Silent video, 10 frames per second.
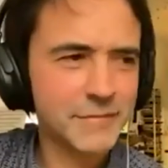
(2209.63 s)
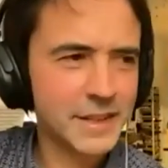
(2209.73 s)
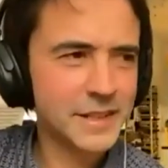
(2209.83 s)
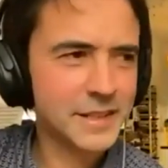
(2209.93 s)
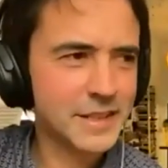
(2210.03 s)

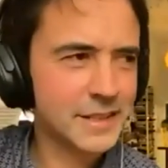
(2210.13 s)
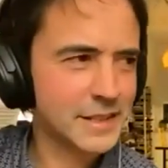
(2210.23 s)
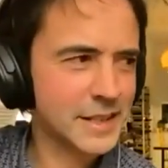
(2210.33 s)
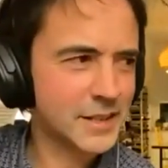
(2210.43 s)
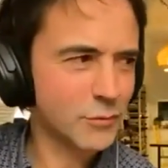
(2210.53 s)

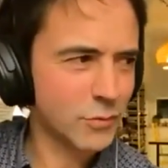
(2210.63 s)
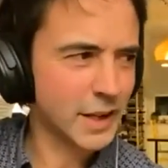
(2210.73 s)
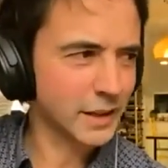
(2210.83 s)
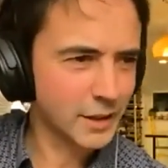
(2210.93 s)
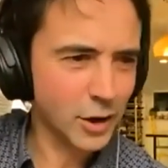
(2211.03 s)
this
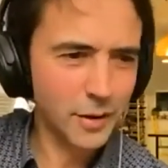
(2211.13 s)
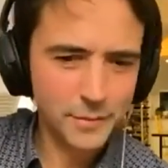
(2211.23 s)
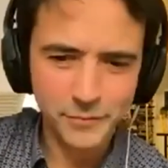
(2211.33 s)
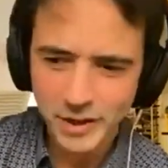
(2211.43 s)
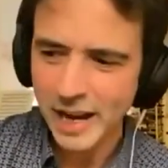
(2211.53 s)
will
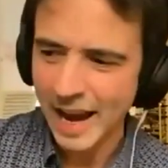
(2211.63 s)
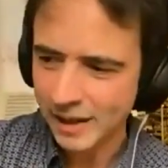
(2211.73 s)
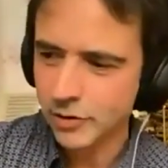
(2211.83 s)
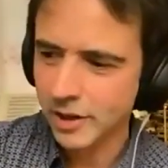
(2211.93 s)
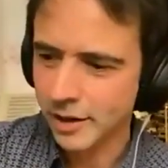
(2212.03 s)

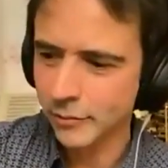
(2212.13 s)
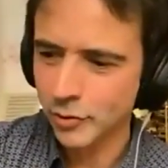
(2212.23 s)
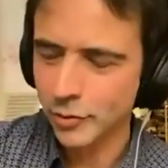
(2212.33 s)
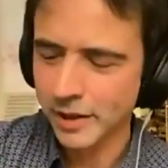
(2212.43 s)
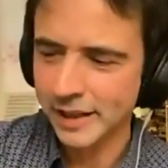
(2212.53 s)
actually come
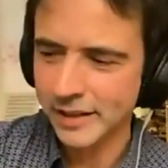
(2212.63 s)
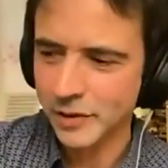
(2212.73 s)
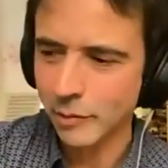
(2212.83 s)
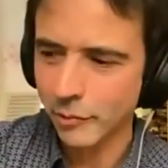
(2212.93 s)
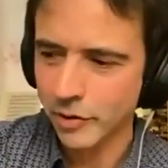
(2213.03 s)
to an end at
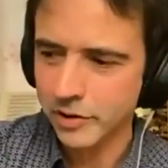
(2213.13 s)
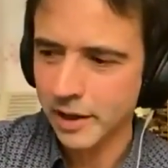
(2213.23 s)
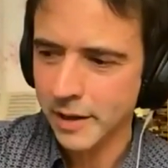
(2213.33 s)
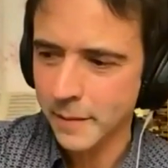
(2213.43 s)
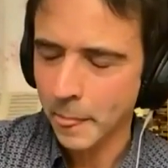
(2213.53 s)
some point,
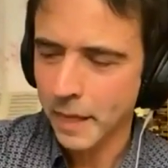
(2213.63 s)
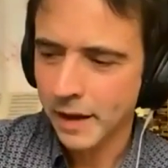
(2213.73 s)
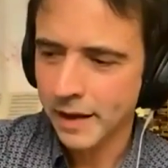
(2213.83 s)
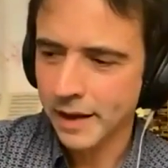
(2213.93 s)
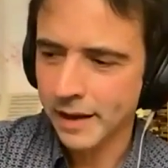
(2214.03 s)

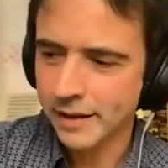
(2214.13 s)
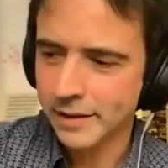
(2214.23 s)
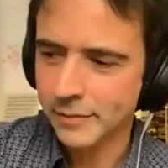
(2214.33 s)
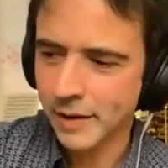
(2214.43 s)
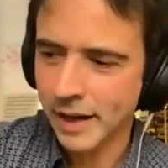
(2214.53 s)

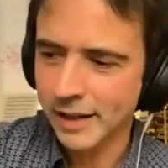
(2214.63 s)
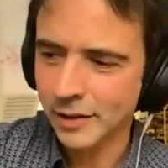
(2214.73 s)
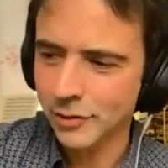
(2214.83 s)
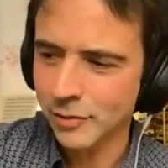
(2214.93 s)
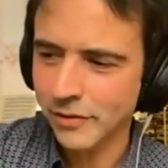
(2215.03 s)
and I
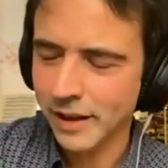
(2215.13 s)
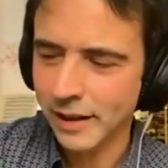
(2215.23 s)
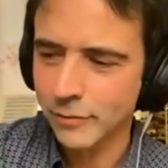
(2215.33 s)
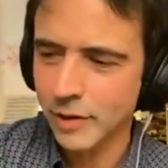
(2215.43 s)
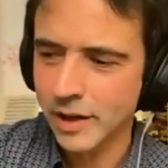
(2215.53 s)
don't know if I
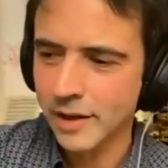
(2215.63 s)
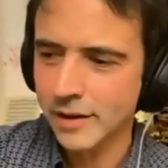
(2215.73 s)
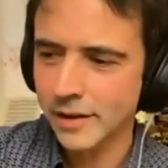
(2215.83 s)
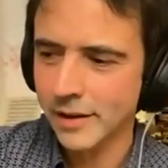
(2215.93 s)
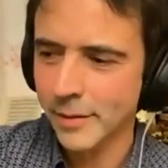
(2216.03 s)
can really
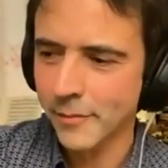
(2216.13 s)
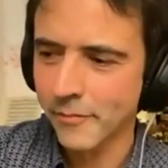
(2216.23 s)
how